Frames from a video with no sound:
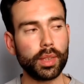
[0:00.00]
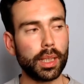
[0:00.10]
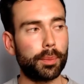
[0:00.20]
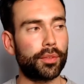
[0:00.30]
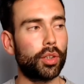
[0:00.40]

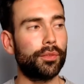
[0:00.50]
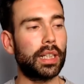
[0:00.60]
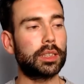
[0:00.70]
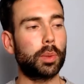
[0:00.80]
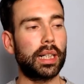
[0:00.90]
But if you're in
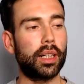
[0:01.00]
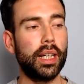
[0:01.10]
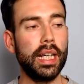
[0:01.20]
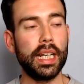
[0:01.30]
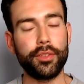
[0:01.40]
Venezuela,
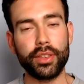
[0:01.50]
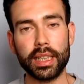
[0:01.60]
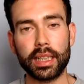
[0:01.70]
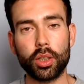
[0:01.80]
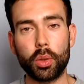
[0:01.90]
if you can get
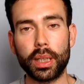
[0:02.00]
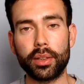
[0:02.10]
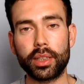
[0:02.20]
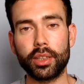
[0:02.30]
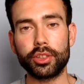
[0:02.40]
that gold out of the
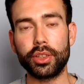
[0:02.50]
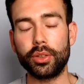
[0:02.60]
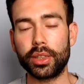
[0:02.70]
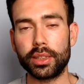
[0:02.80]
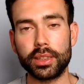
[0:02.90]
country, or
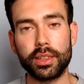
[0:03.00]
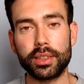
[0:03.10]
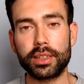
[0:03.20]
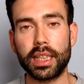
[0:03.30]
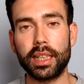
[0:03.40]
you can
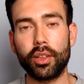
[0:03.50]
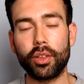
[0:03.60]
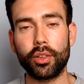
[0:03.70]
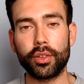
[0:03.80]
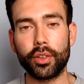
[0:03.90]
sell it
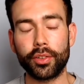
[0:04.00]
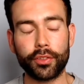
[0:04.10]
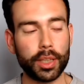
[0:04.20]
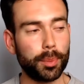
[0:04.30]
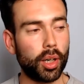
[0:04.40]
on the
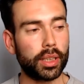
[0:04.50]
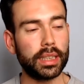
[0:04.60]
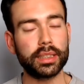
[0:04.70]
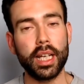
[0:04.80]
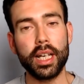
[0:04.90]
free
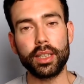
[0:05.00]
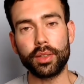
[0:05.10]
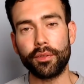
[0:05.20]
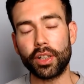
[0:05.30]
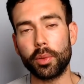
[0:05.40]
markets, you've
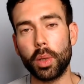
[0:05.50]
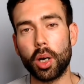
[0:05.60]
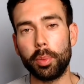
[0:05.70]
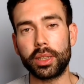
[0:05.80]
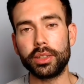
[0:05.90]
done very well,
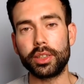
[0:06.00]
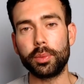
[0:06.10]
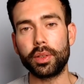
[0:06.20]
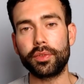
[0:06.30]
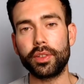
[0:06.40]
because you
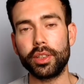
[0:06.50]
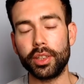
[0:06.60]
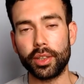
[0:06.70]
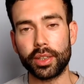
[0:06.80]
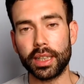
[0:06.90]
would have,
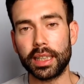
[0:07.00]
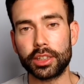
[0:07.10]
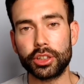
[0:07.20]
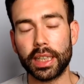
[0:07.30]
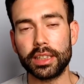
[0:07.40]
you can then
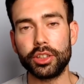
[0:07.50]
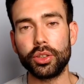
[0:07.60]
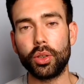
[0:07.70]
exchange your